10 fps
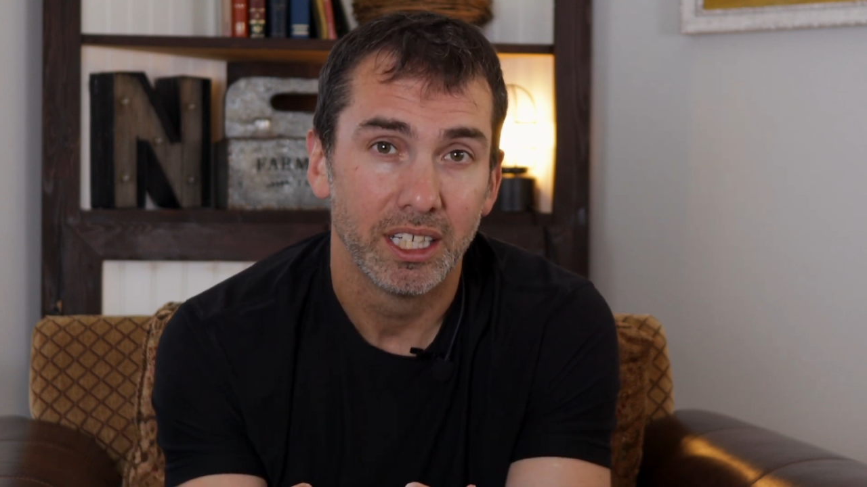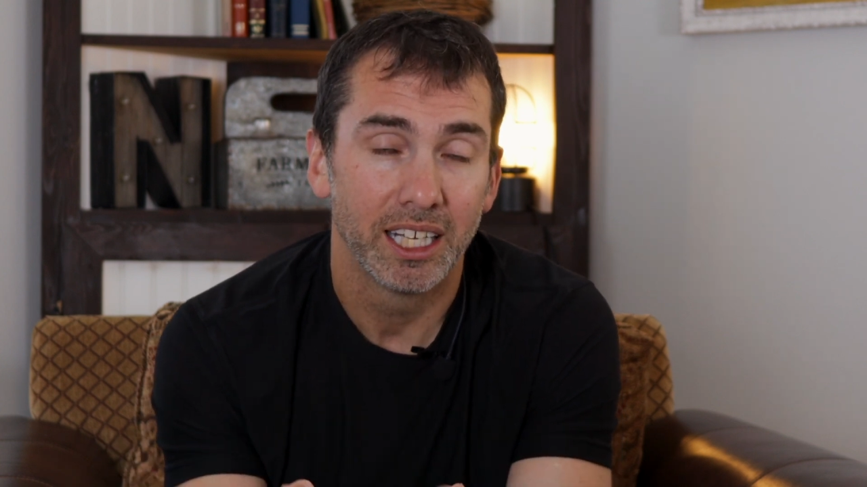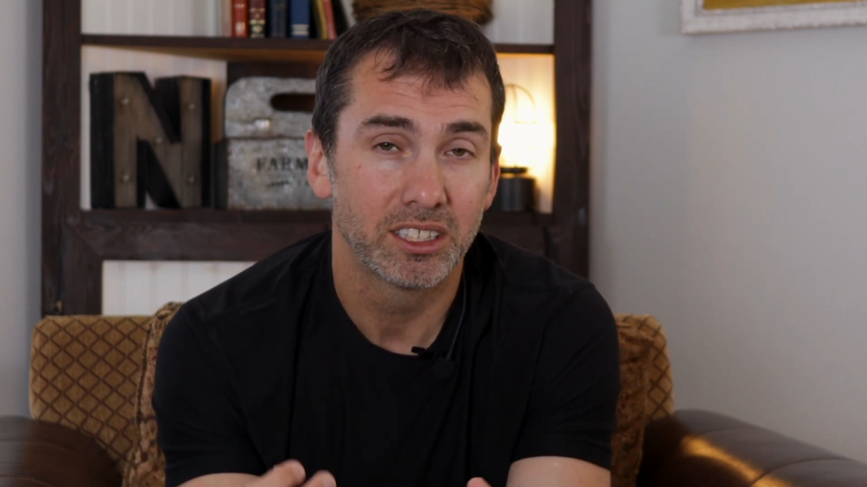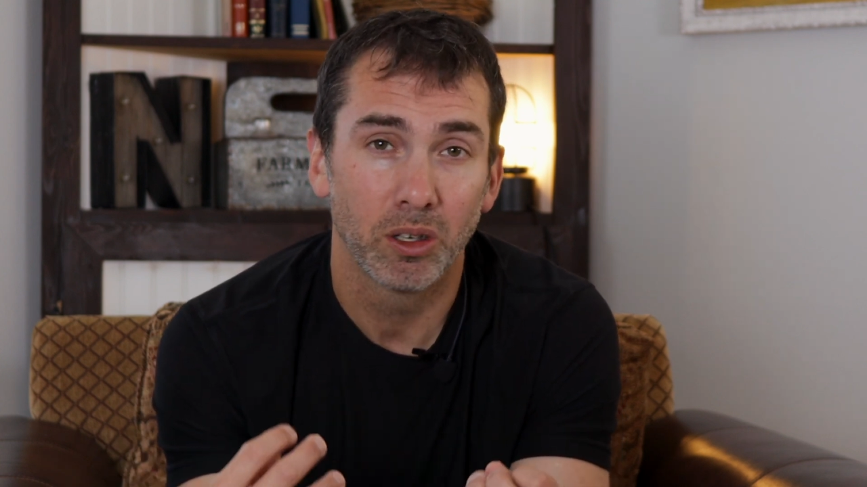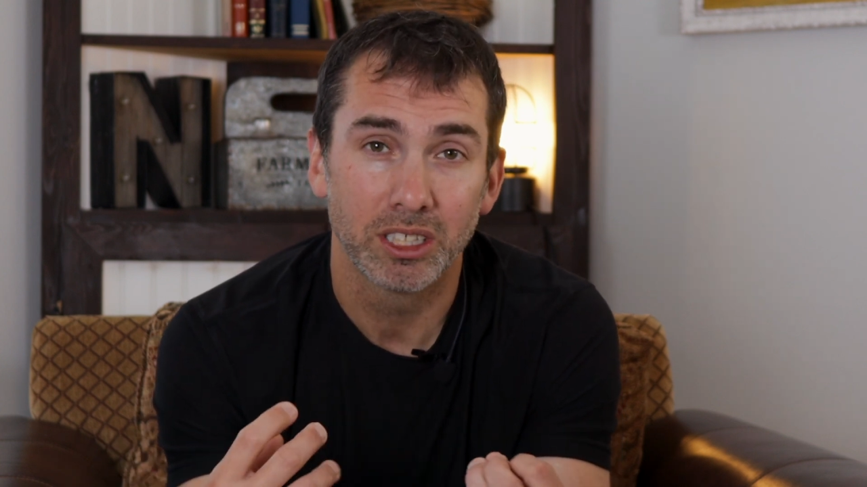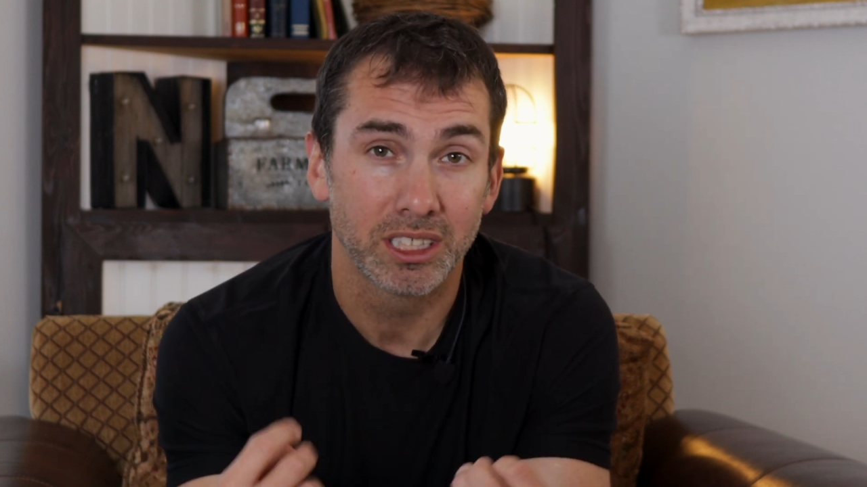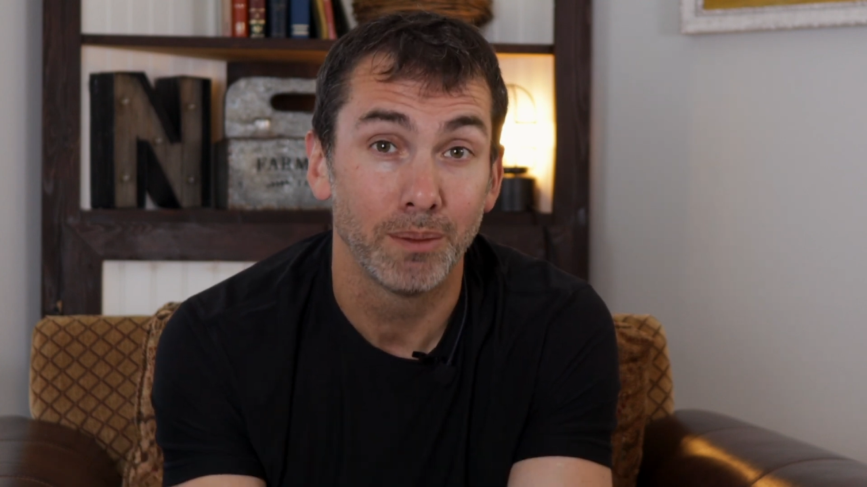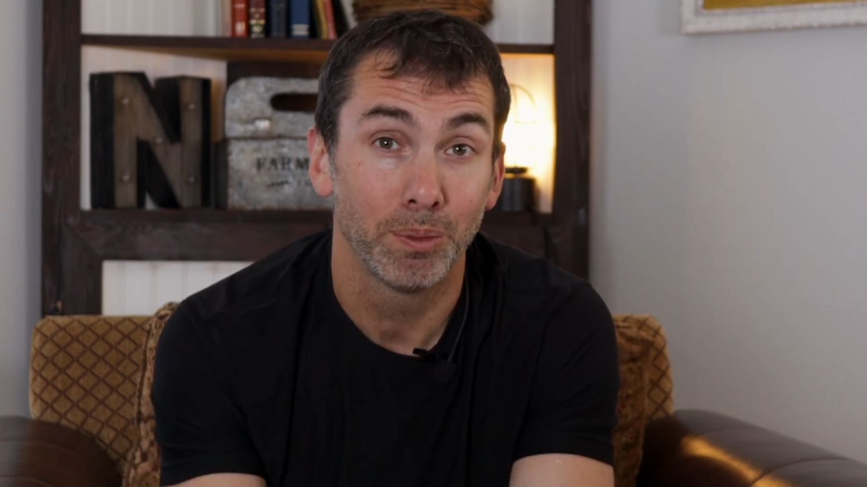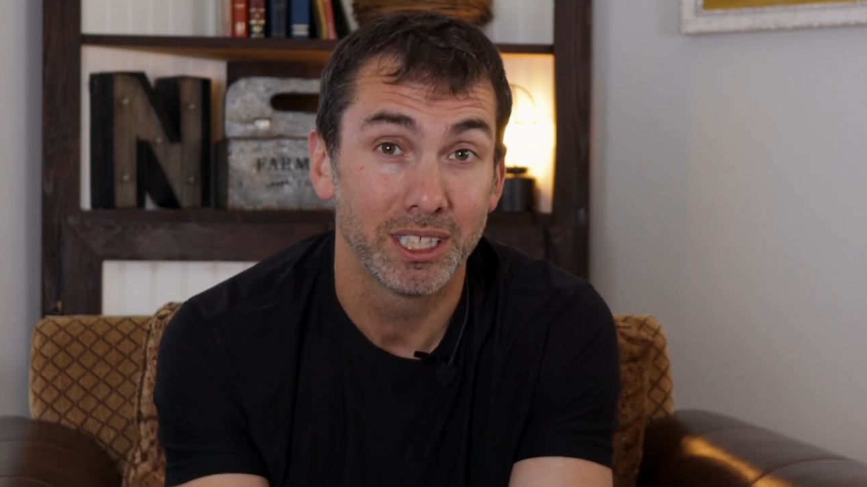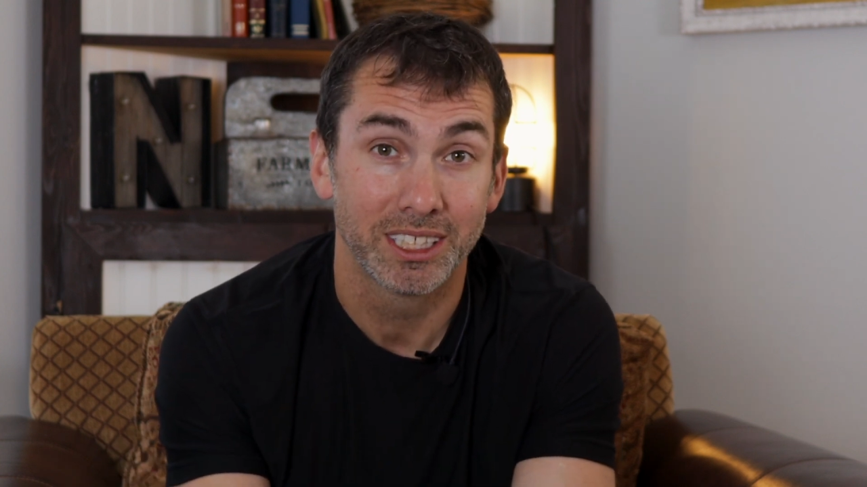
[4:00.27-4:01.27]
And so it's
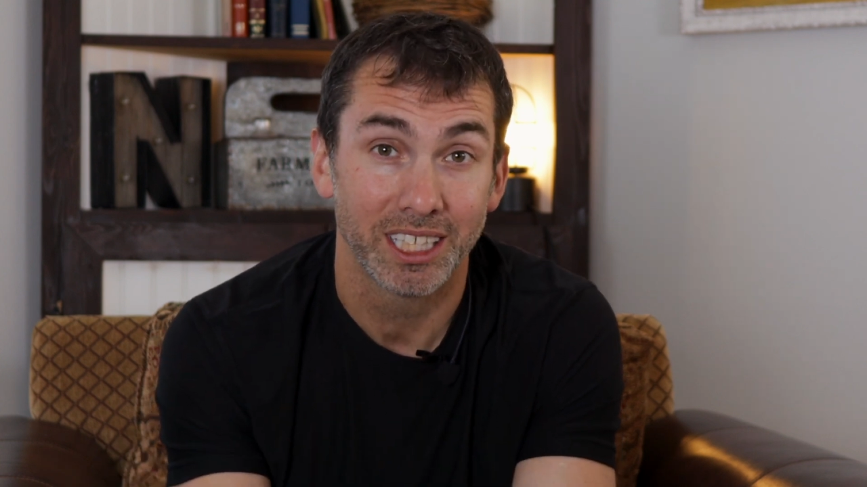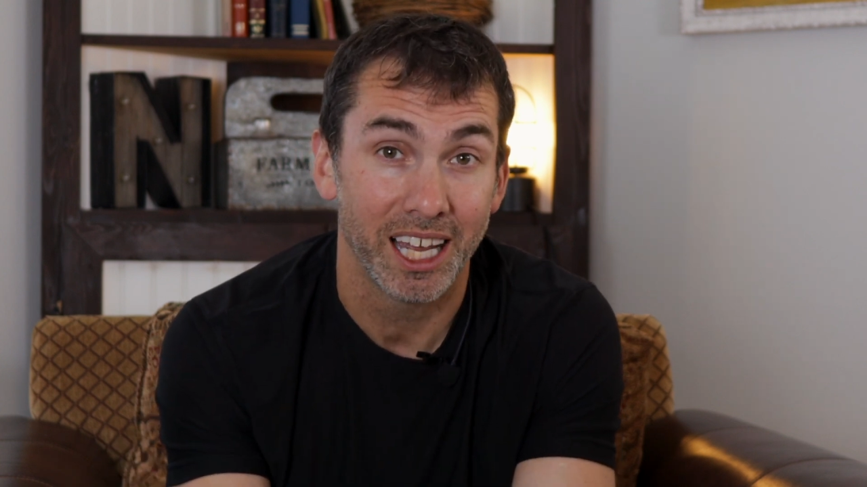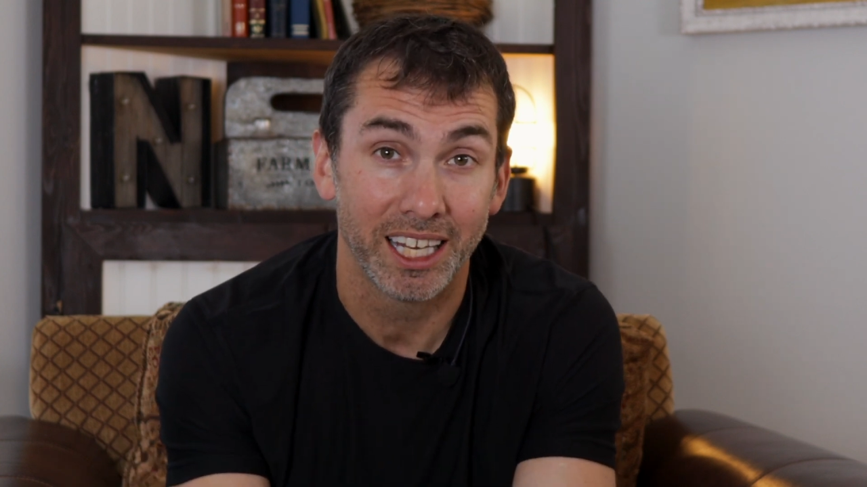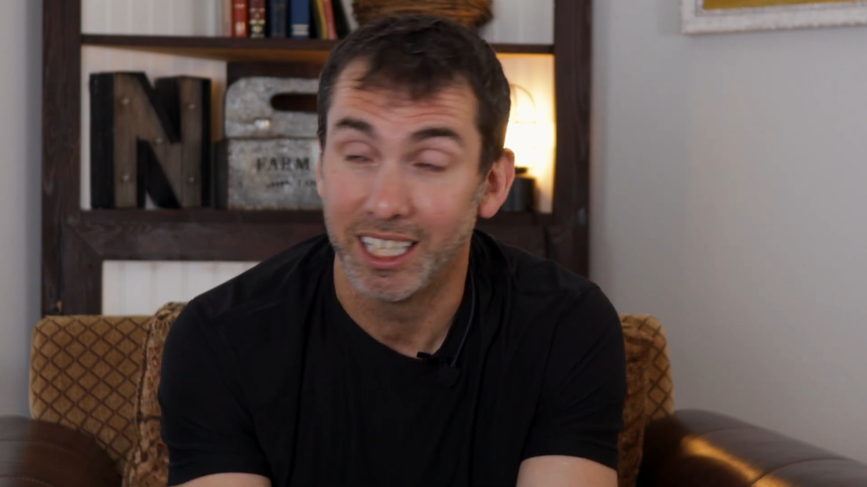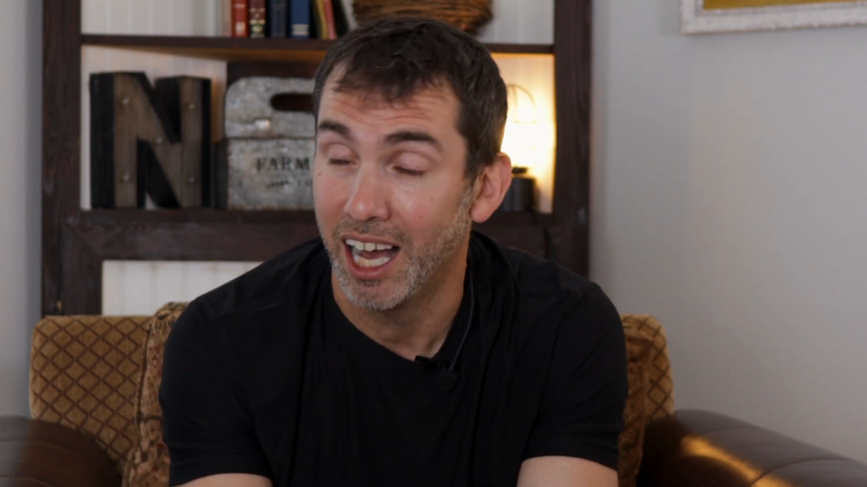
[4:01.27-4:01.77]
simply saying,